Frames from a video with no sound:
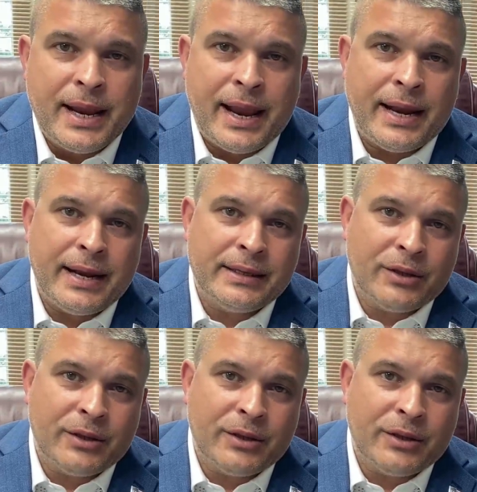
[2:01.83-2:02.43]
And as